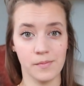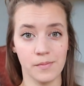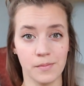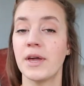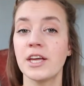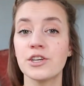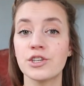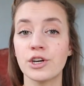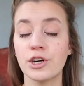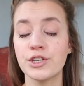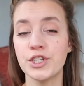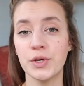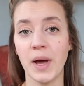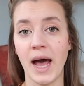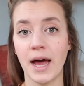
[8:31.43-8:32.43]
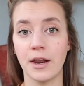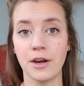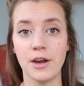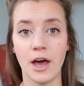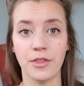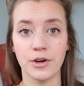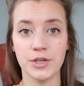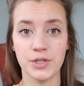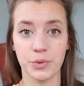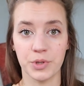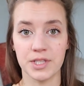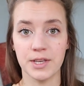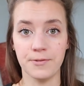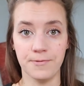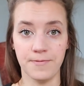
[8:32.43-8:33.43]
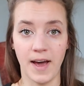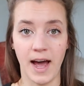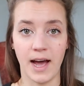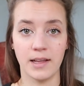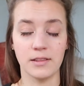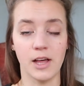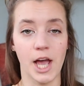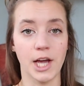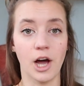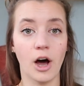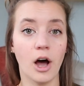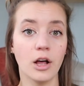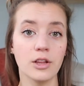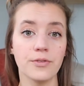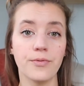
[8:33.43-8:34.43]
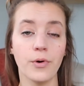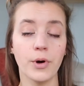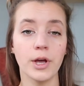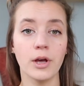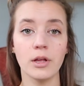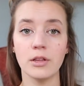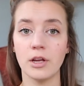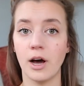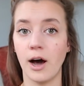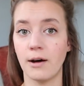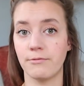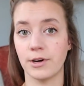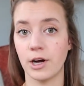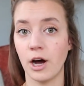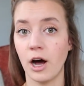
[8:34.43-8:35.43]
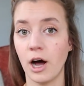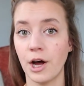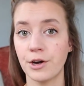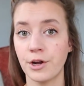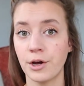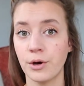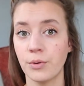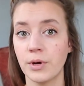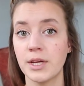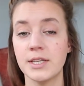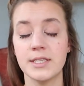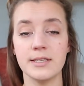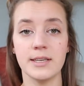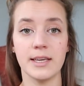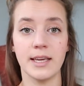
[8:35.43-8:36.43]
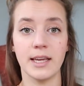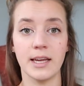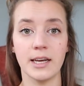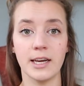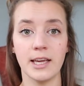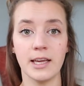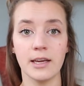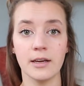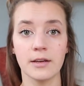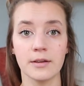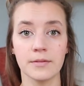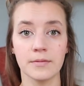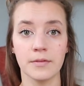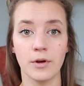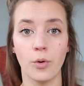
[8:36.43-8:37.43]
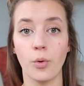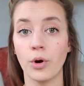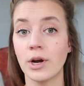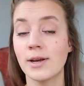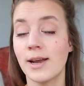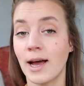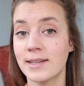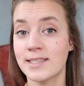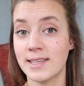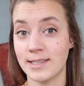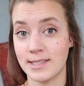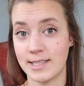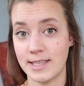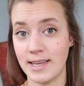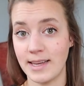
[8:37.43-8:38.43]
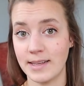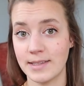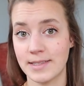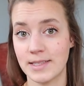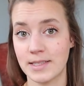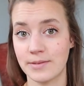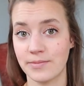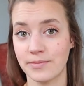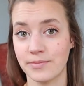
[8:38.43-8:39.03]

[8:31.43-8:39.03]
Make sure to add another source of fat like olive oil, avocado, tahini, or nuts and seeds.